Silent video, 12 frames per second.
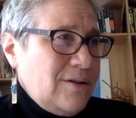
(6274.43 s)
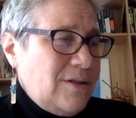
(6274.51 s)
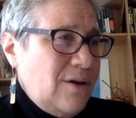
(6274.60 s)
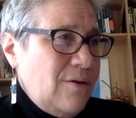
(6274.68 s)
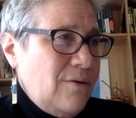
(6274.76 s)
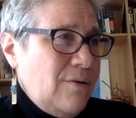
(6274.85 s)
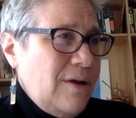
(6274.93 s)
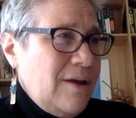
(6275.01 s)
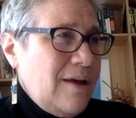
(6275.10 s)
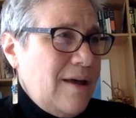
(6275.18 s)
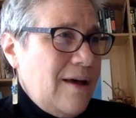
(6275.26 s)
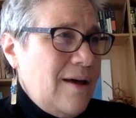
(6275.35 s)
So
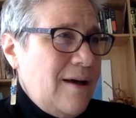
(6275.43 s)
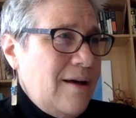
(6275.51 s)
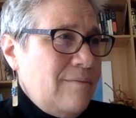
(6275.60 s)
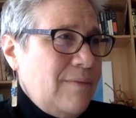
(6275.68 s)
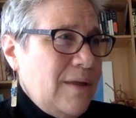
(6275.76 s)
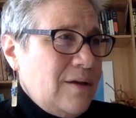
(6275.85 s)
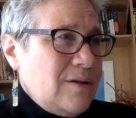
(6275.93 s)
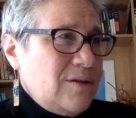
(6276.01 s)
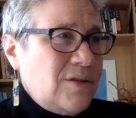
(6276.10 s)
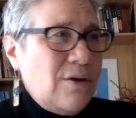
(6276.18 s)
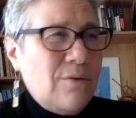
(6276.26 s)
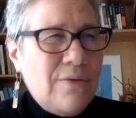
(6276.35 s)
um,
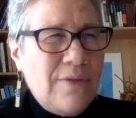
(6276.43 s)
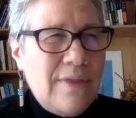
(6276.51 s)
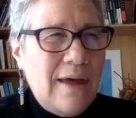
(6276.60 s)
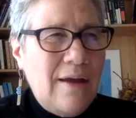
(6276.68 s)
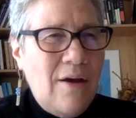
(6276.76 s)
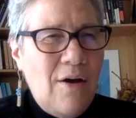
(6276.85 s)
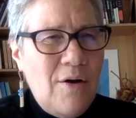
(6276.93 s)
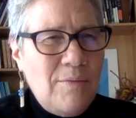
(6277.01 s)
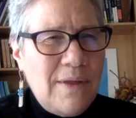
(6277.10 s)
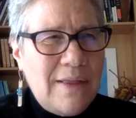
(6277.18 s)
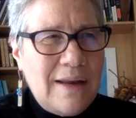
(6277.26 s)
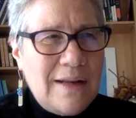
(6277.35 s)
so I hope
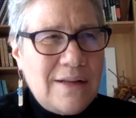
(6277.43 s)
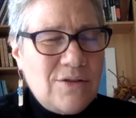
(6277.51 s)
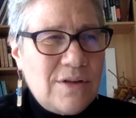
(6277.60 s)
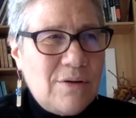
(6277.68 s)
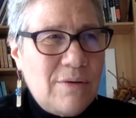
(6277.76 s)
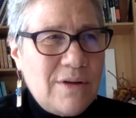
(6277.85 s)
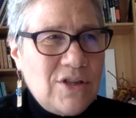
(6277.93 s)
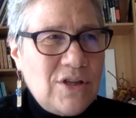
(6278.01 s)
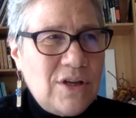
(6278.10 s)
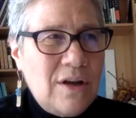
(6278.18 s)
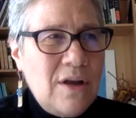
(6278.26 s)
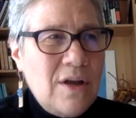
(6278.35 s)
that that answers the
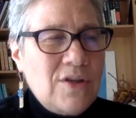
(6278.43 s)
question.